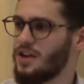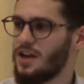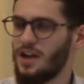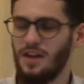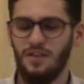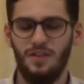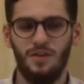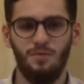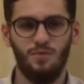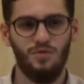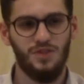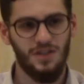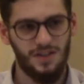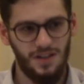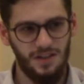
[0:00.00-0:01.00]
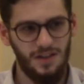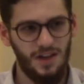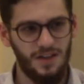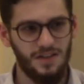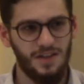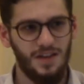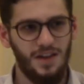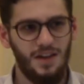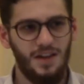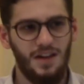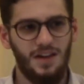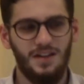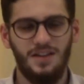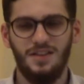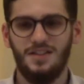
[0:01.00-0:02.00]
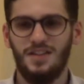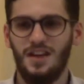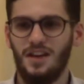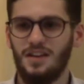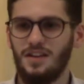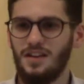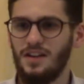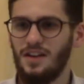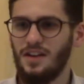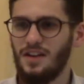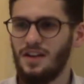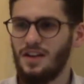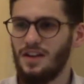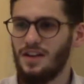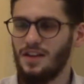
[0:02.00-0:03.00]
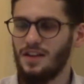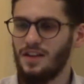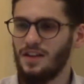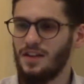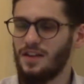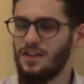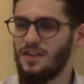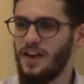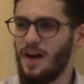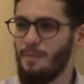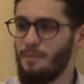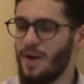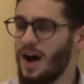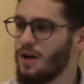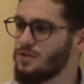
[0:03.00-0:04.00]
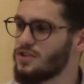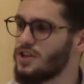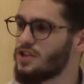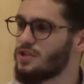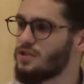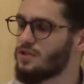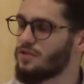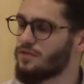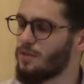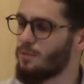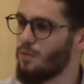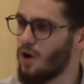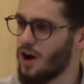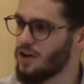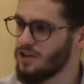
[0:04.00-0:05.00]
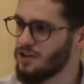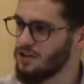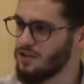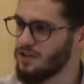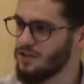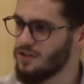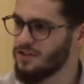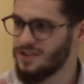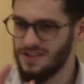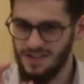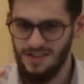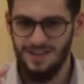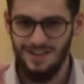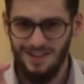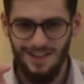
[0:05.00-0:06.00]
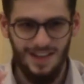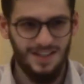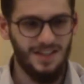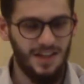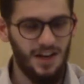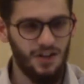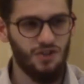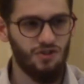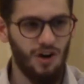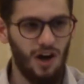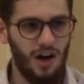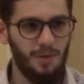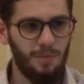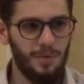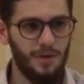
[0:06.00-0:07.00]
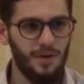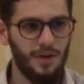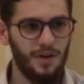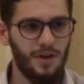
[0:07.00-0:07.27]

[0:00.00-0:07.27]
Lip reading: And then Musa said, yes. And he said, the amount he took from water, this less than a drop,